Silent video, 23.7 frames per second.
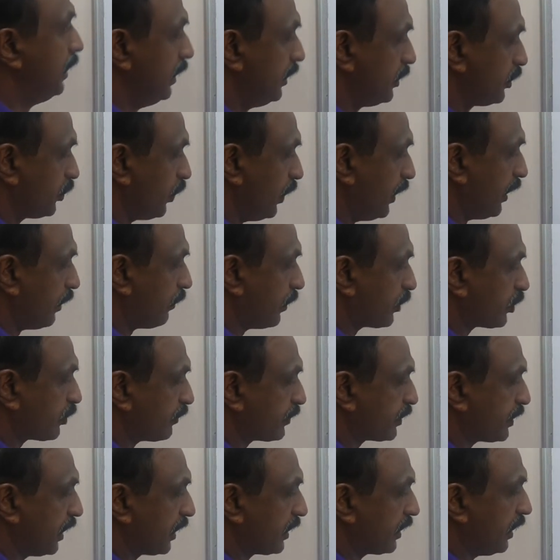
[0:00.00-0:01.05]
So equation
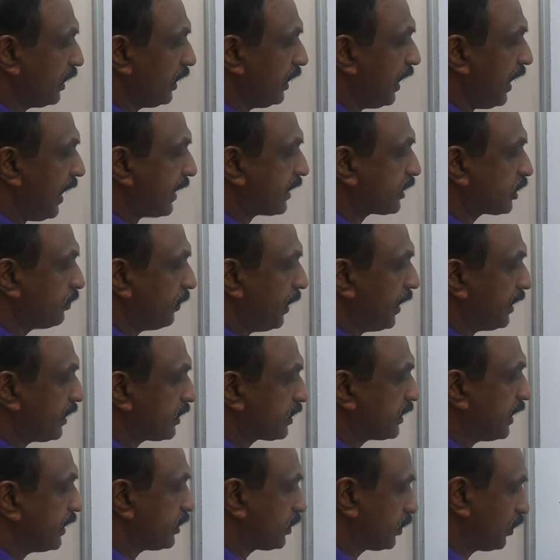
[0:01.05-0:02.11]
of circle x
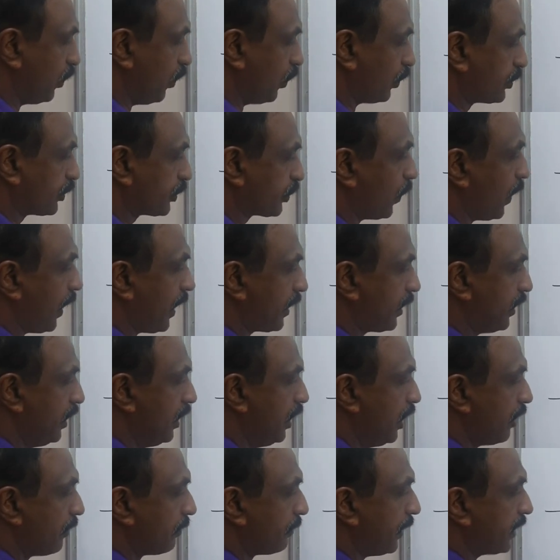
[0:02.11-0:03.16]
minus h the whole square
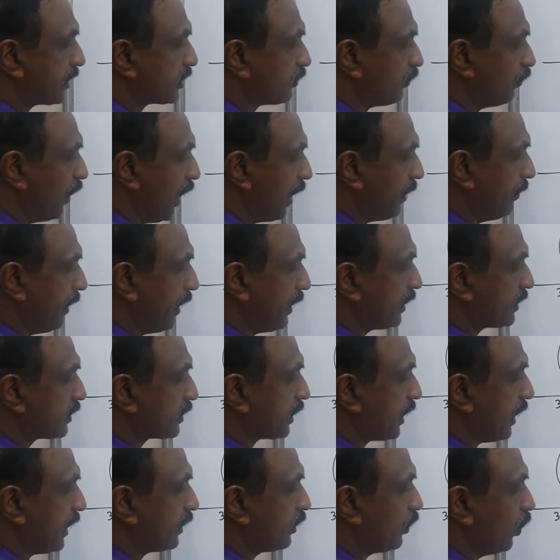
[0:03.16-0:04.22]
plus y minus
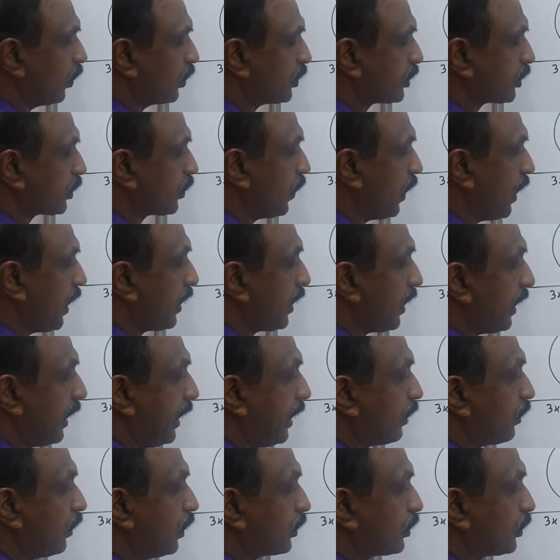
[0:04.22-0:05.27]
k the whole square
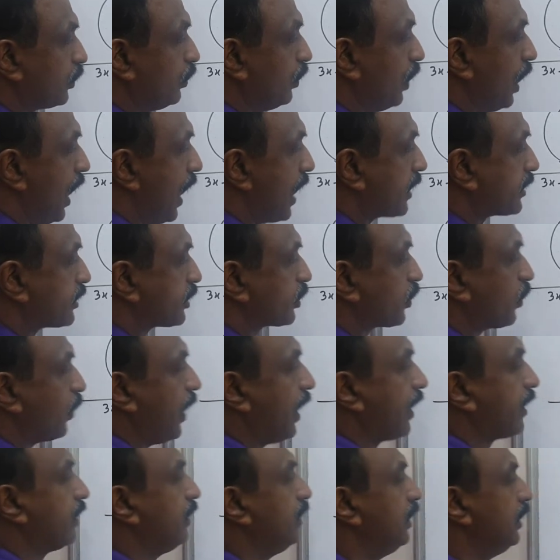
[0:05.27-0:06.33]
equal to r
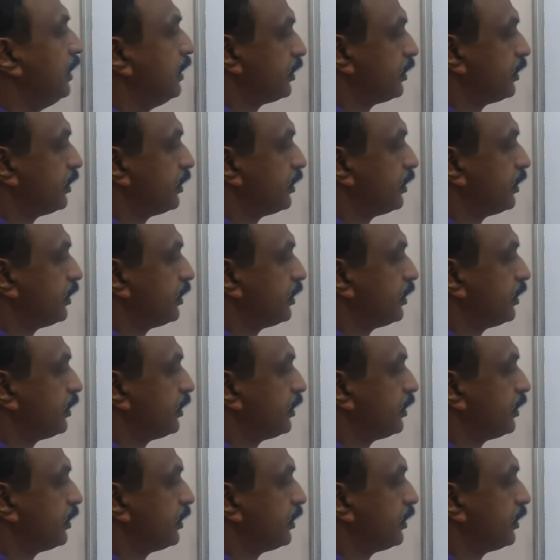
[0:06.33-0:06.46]
square.